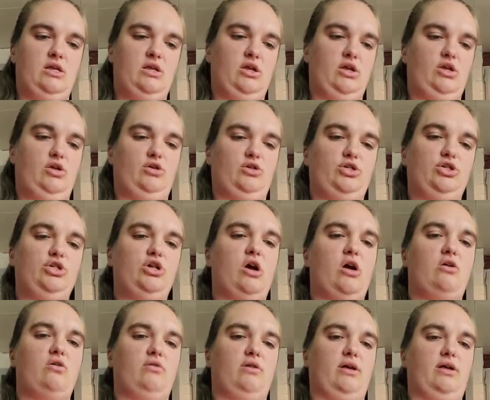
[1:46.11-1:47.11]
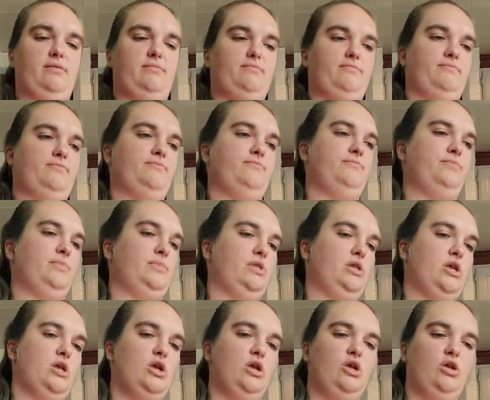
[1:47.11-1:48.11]
your chocolate,
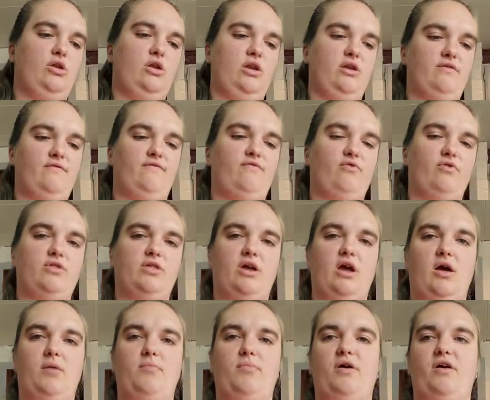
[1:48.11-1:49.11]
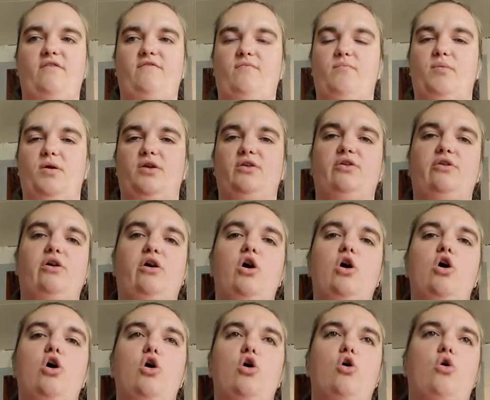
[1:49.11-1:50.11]
you need a 1/4 cup of butter
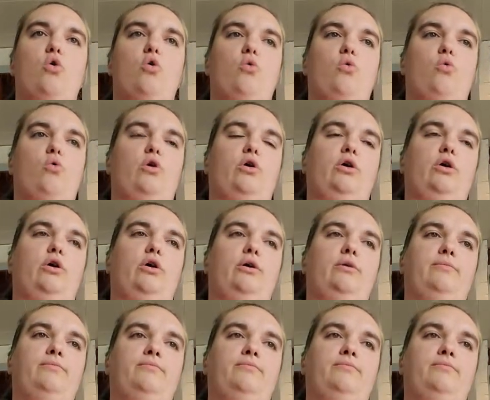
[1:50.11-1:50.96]
or